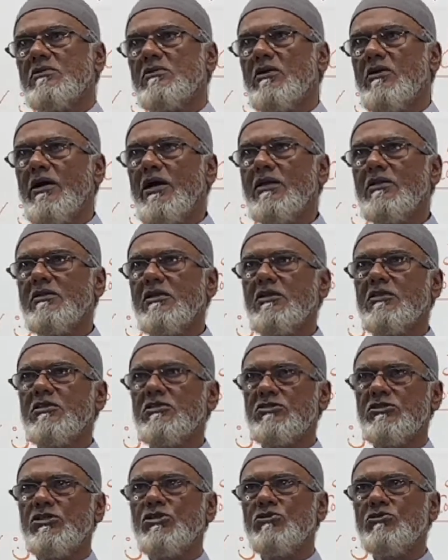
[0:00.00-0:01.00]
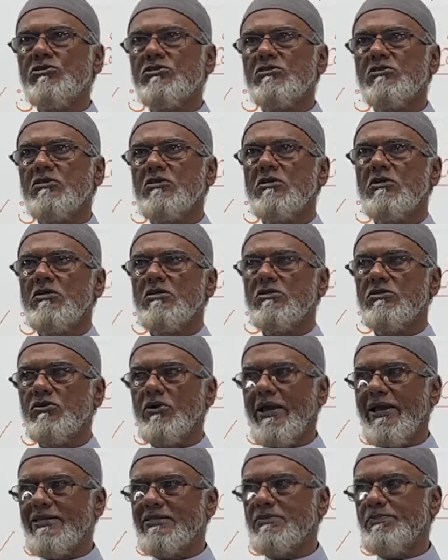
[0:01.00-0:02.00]
Right? It is used
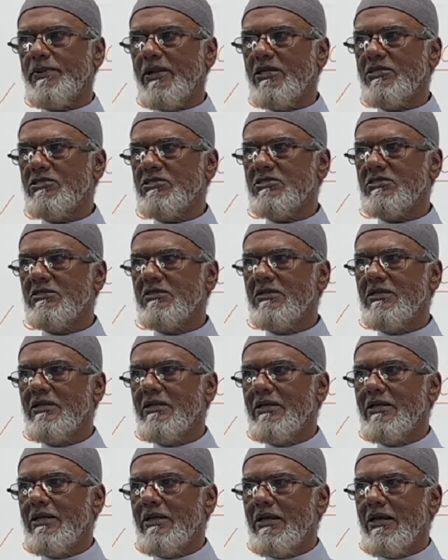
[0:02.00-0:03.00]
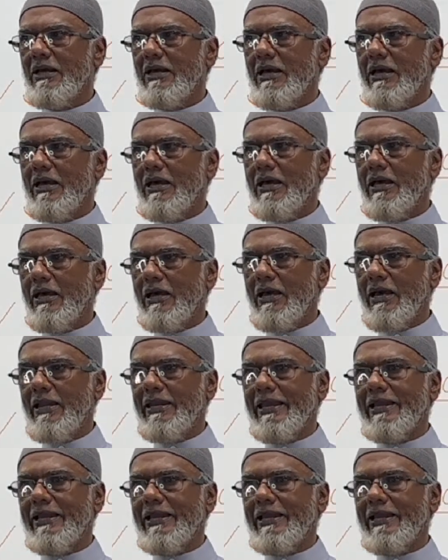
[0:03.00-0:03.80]
to express an